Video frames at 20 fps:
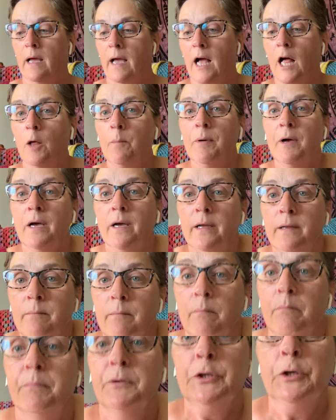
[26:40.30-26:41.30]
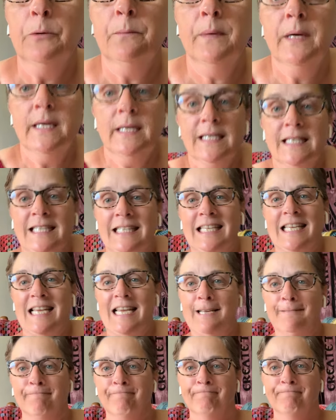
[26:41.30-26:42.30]
Alpine Bloom
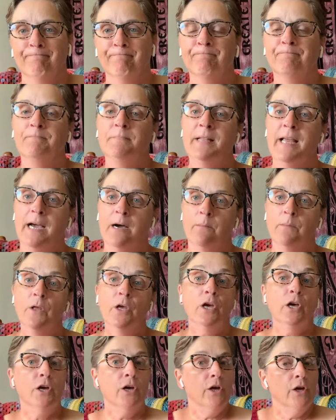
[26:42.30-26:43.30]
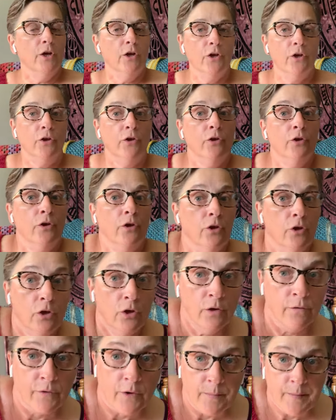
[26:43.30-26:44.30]
Tee. Now,
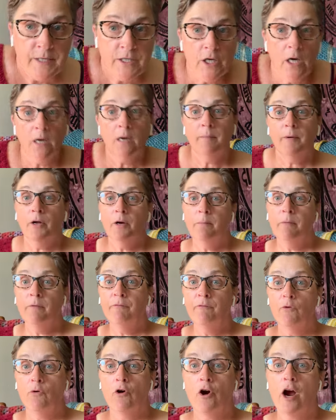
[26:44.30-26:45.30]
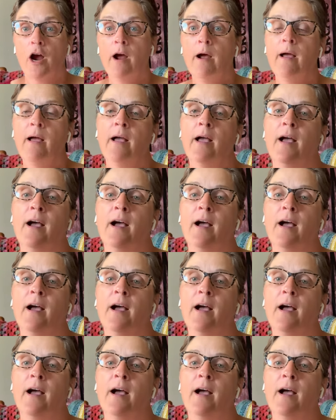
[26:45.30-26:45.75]
you've heard me talk about it before.